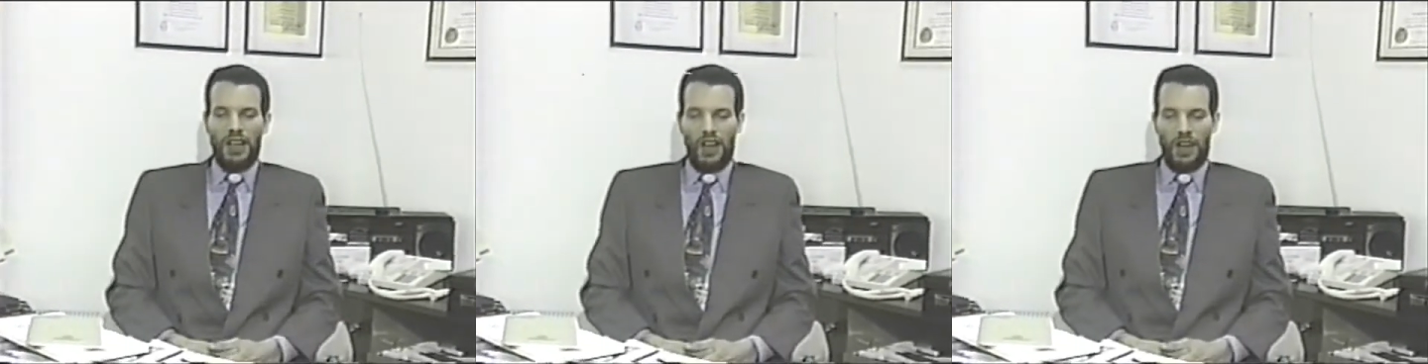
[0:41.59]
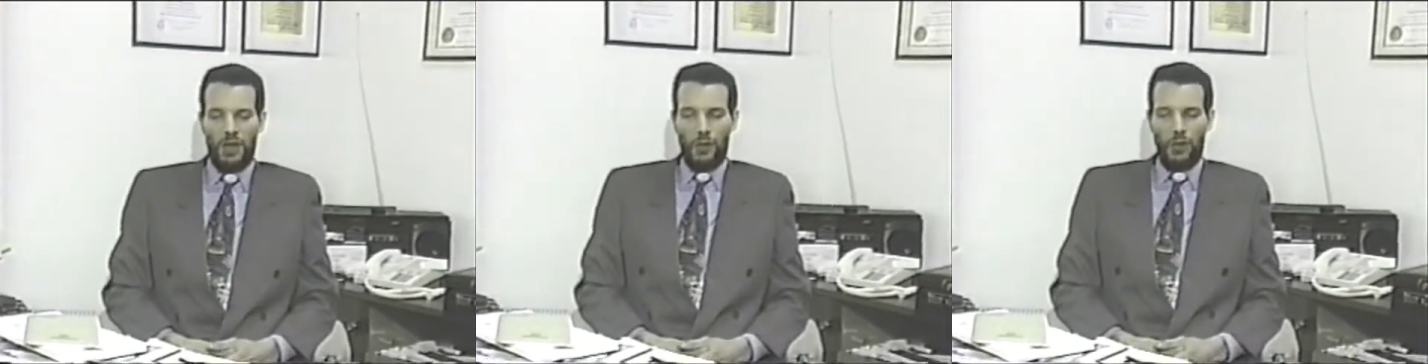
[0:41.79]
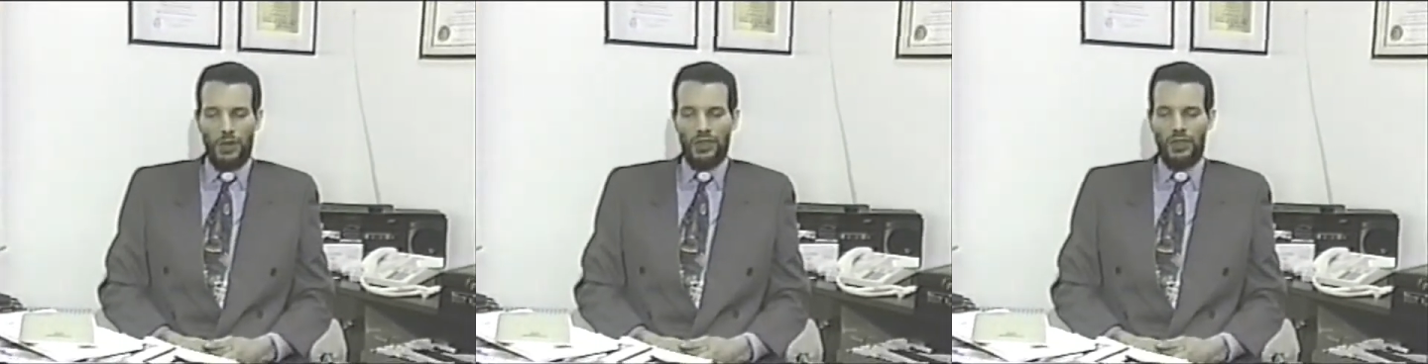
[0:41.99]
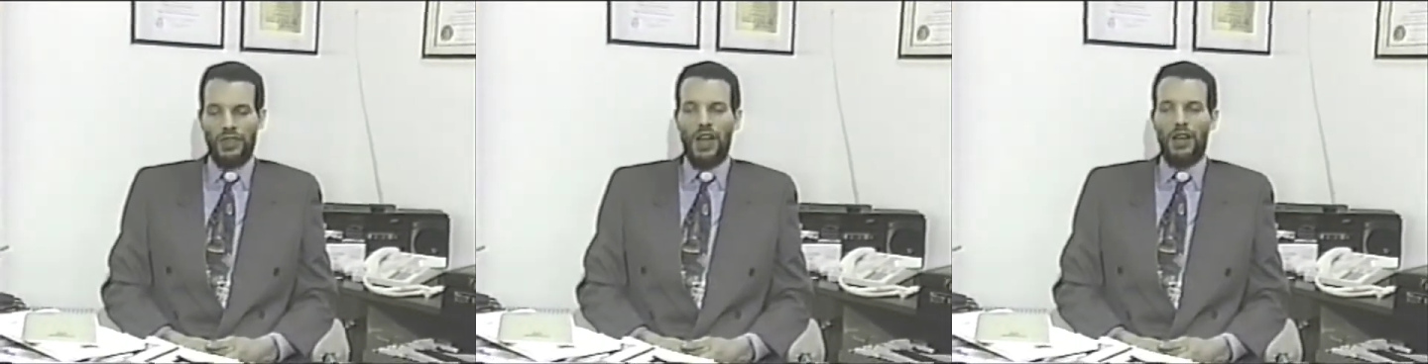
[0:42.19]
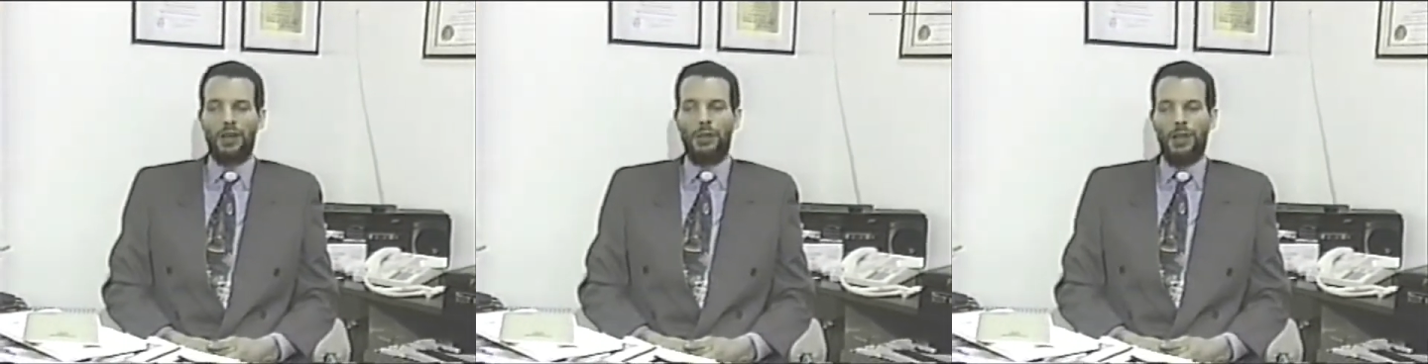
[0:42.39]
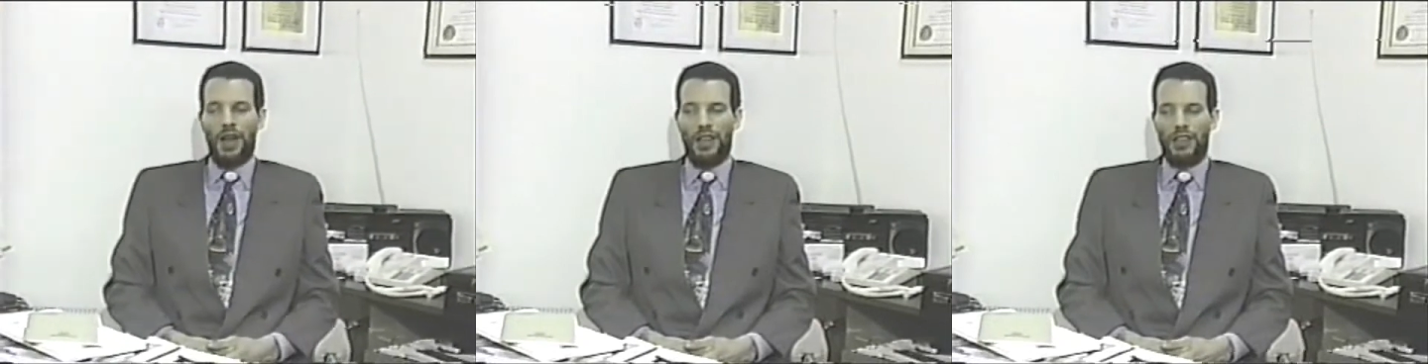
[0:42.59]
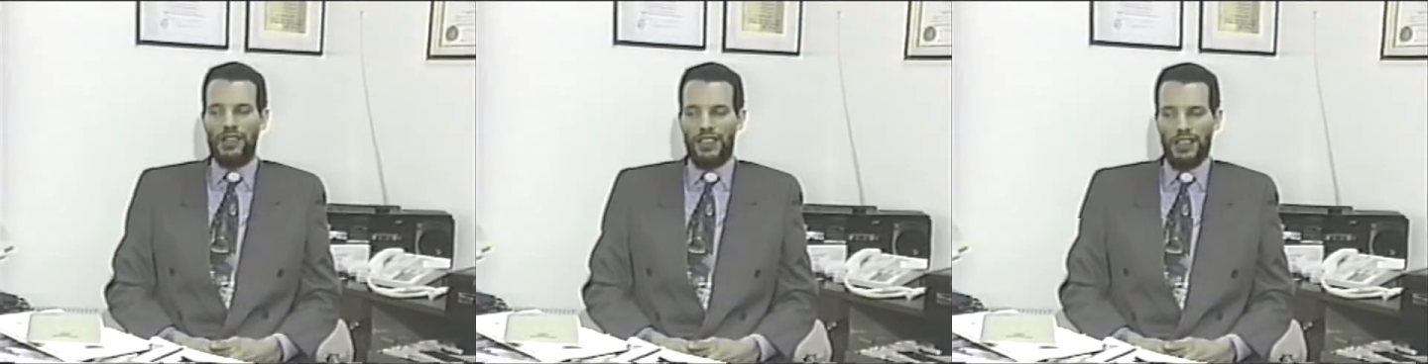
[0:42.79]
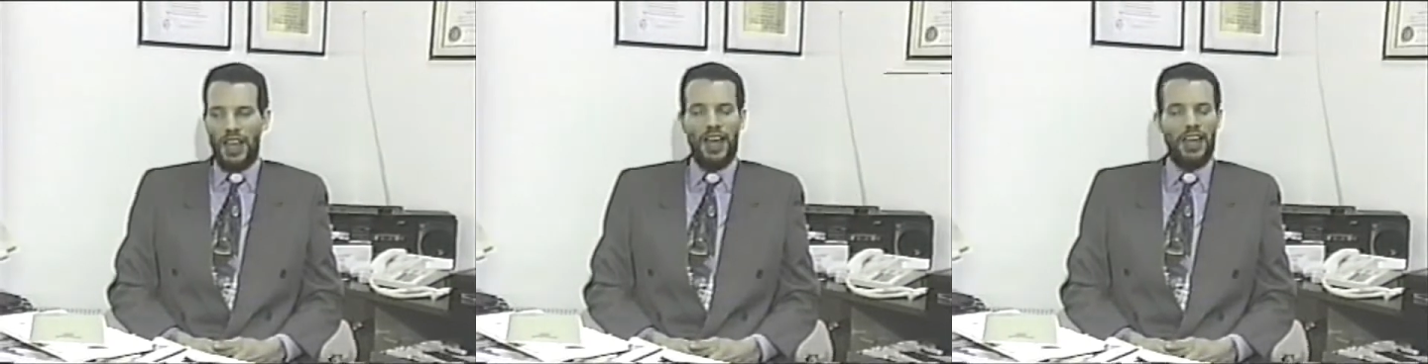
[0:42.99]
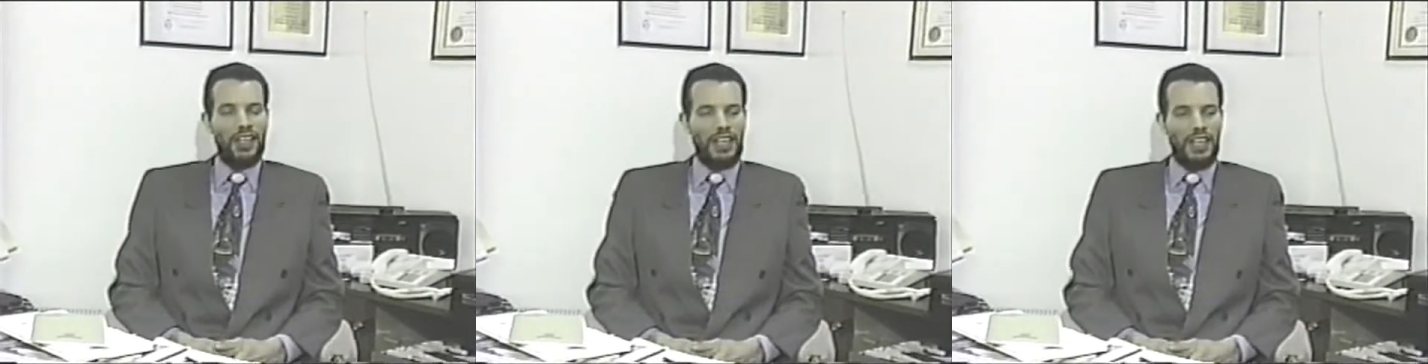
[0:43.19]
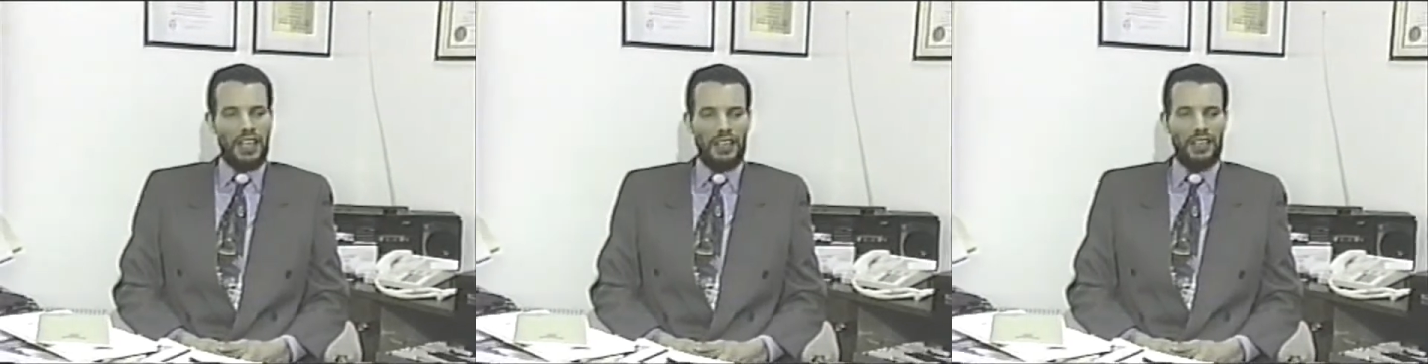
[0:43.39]
Um, when you talk about
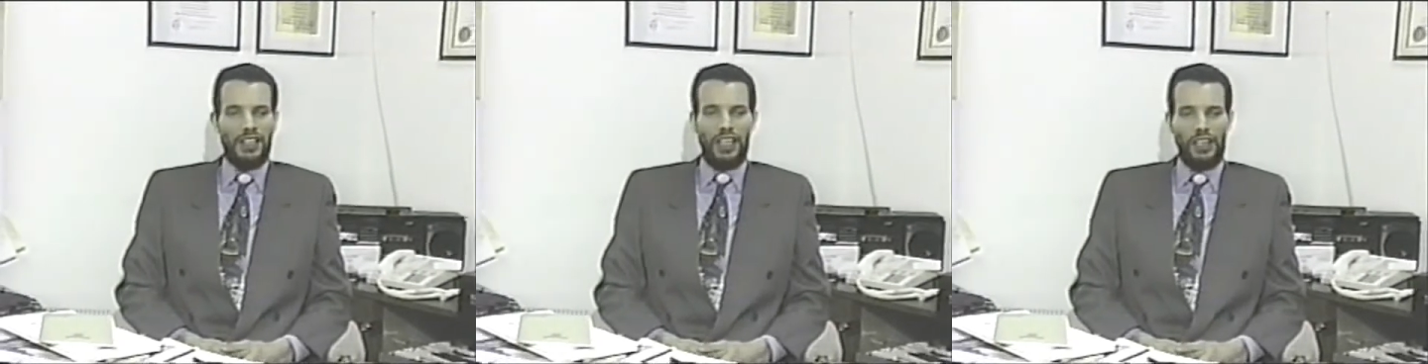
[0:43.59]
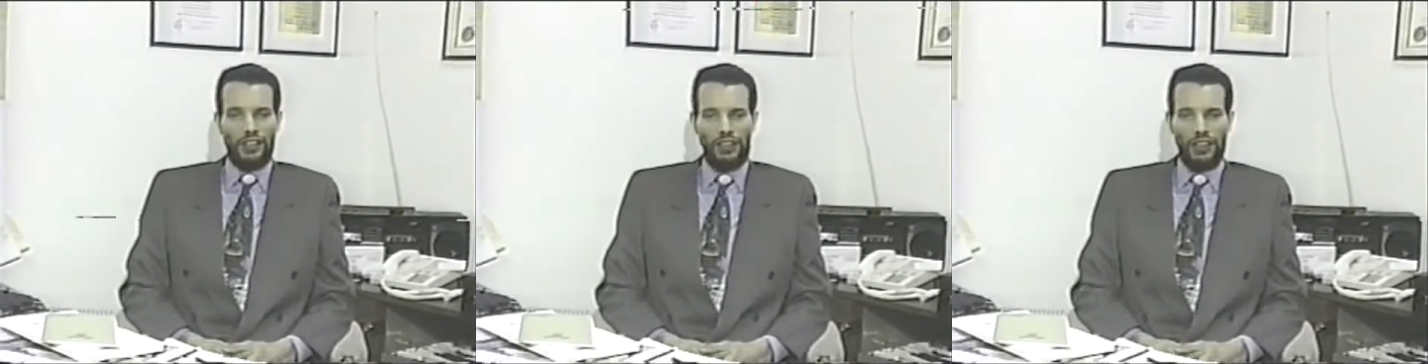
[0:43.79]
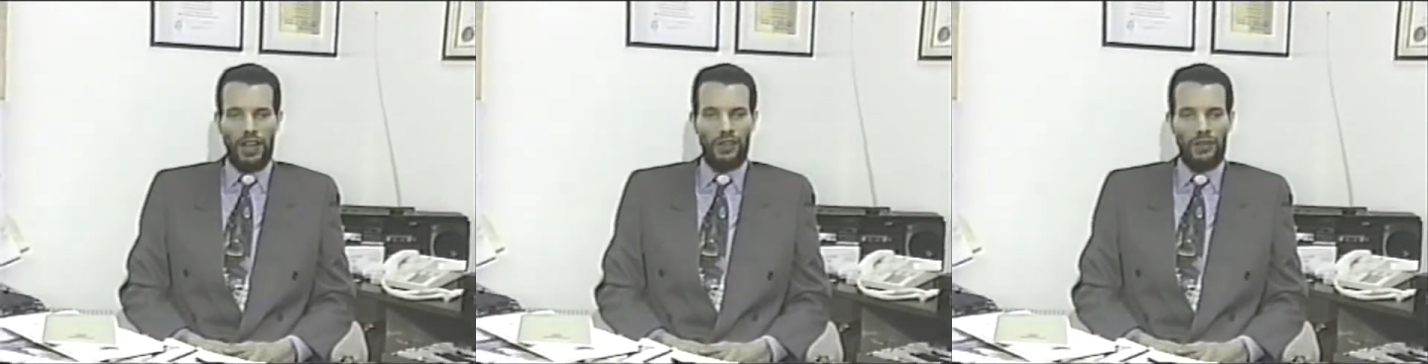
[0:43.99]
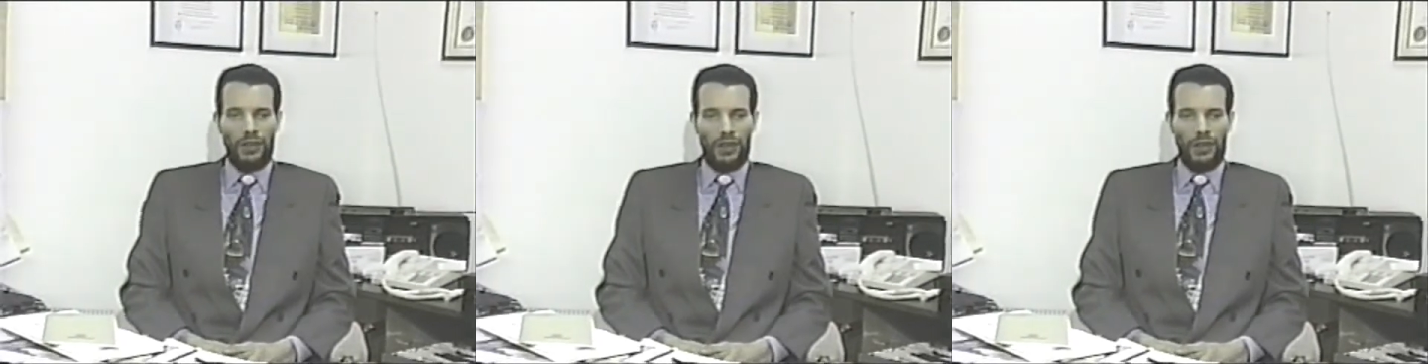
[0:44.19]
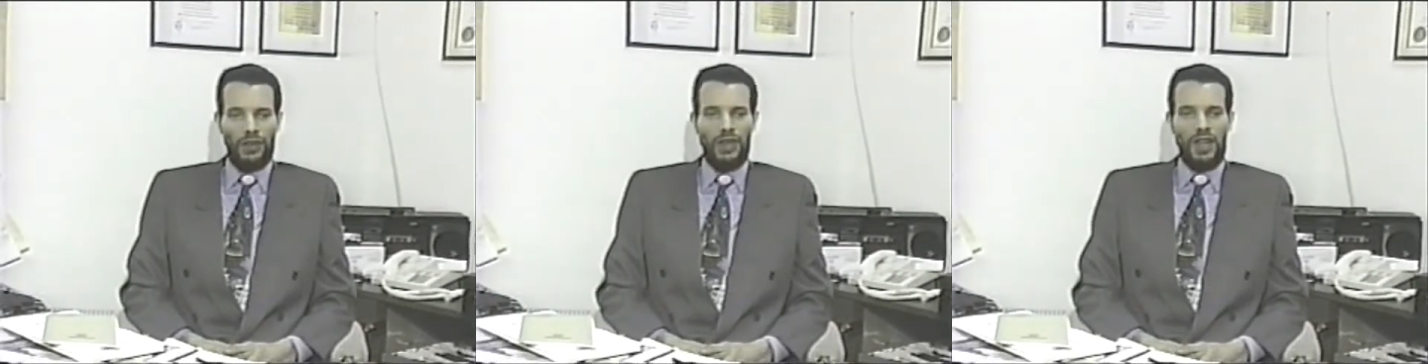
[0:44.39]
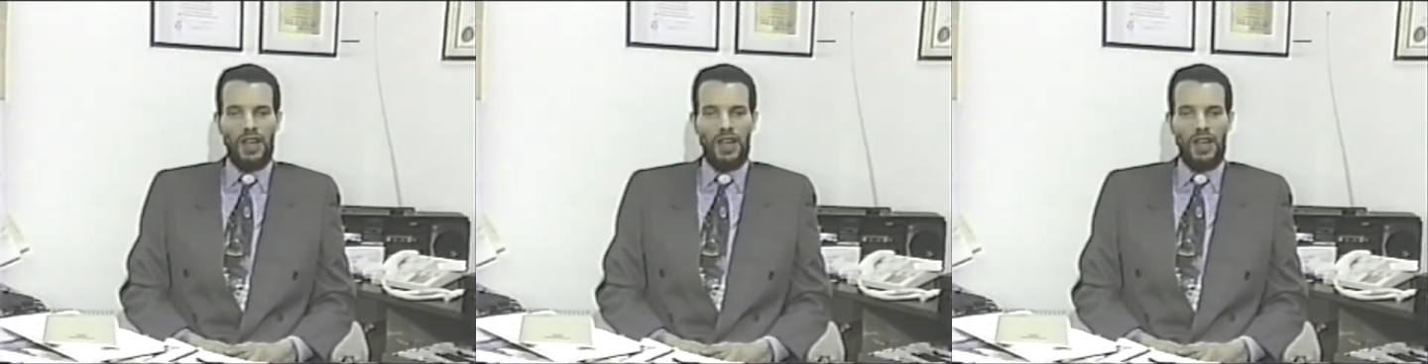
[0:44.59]
cyanate in general,